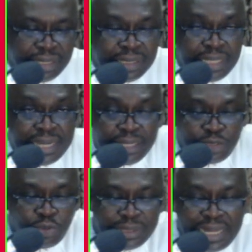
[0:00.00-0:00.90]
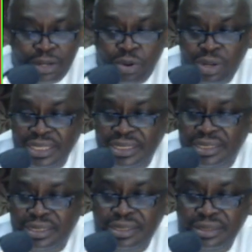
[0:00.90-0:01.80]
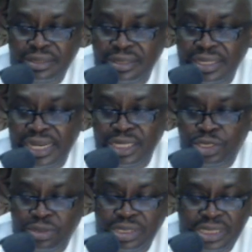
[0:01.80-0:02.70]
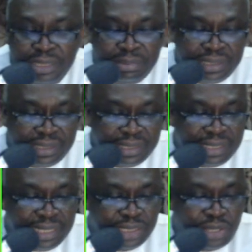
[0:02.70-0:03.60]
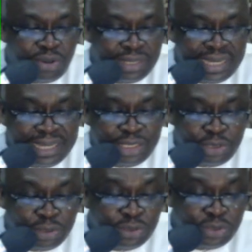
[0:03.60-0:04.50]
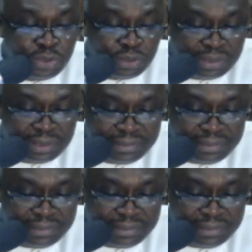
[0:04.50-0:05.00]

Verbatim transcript: The next one, I call it relationships disconnection truth.